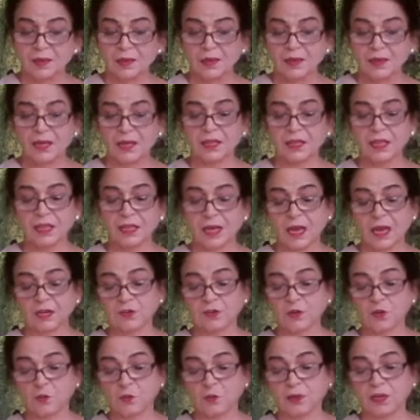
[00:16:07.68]
And the
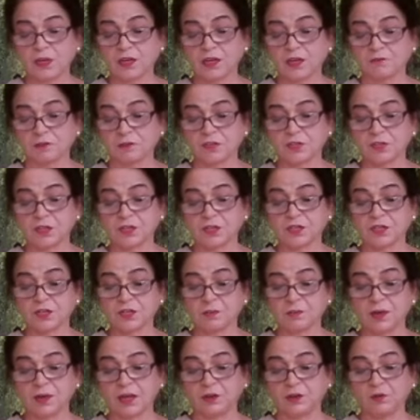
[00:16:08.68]
autonomic nervous
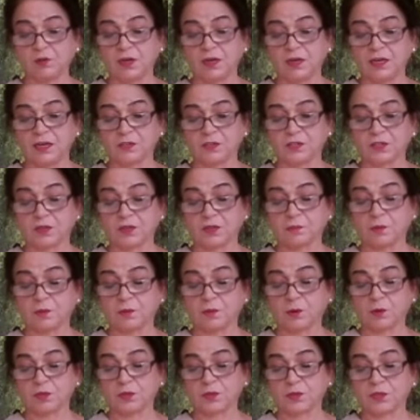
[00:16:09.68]
system regulates
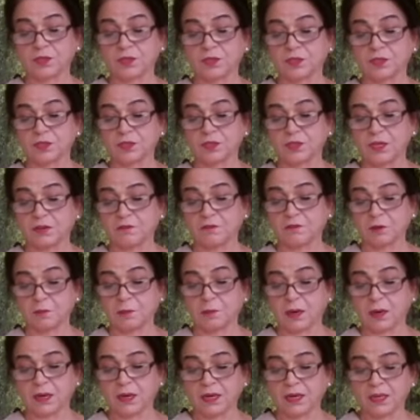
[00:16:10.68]
processes in
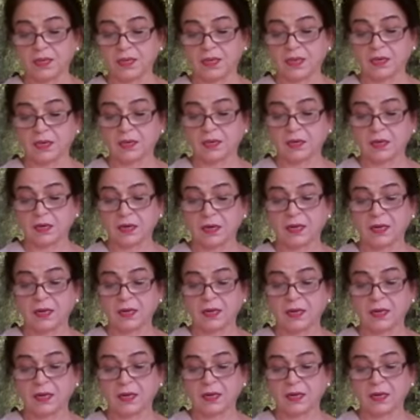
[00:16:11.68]
our body that are
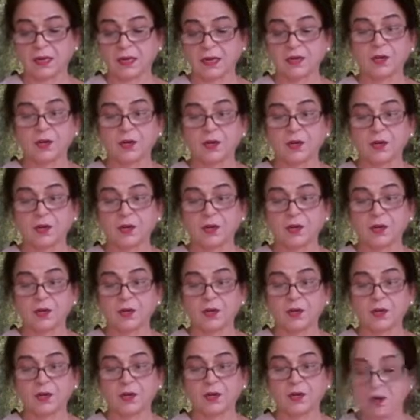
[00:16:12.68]
not
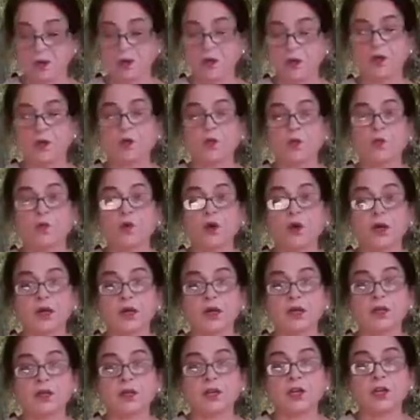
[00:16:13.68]
normally under our
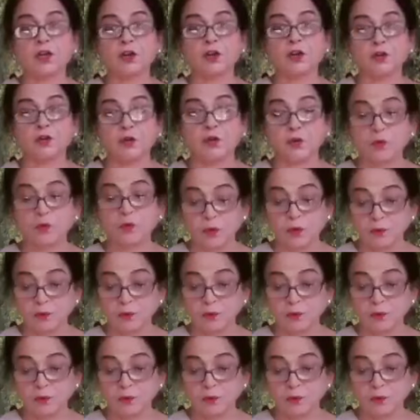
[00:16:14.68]
voluntary control.